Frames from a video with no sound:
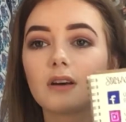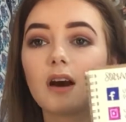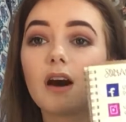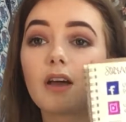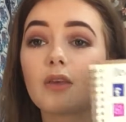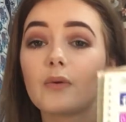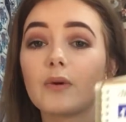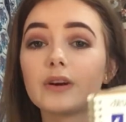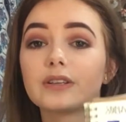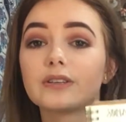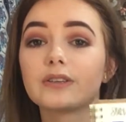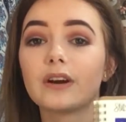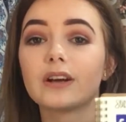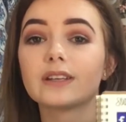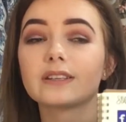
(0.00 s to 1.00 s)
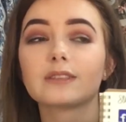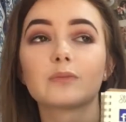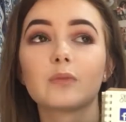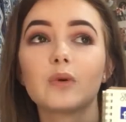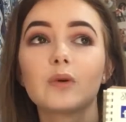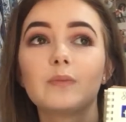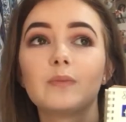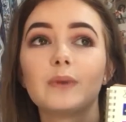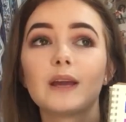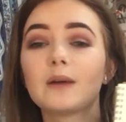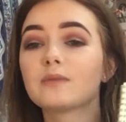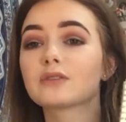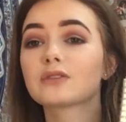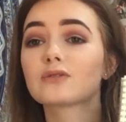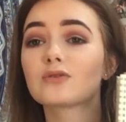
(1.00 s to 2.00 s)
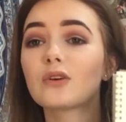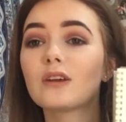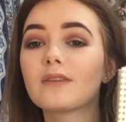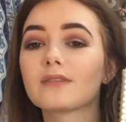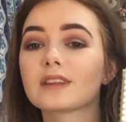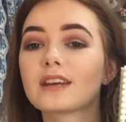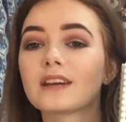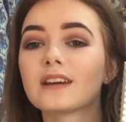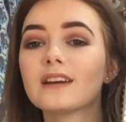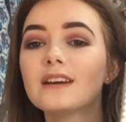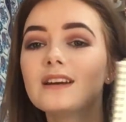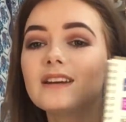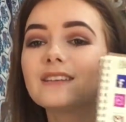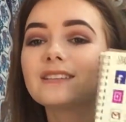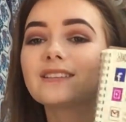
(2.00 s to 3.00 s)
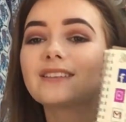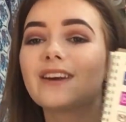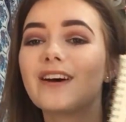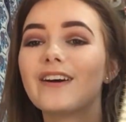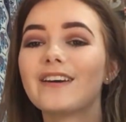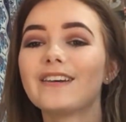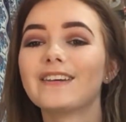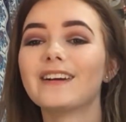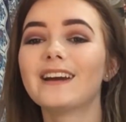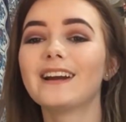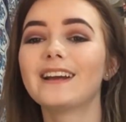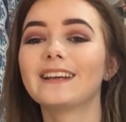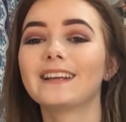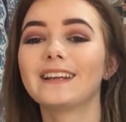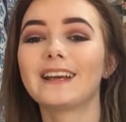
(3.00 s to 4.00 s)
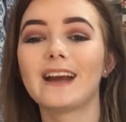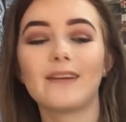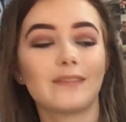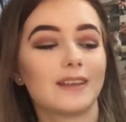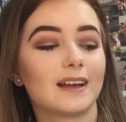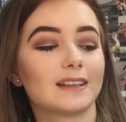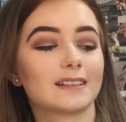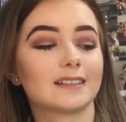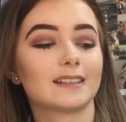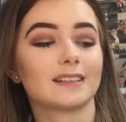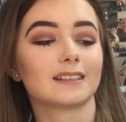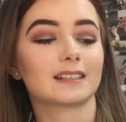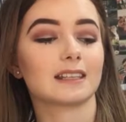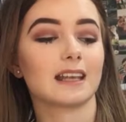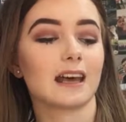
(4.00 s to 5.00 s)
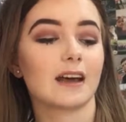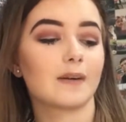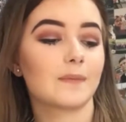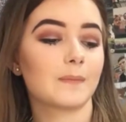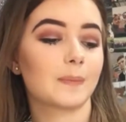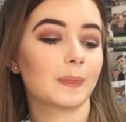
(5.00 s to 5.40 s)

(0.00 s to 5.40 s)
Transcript: otherwise you guys would be able to control everything. So yeah, that's just there.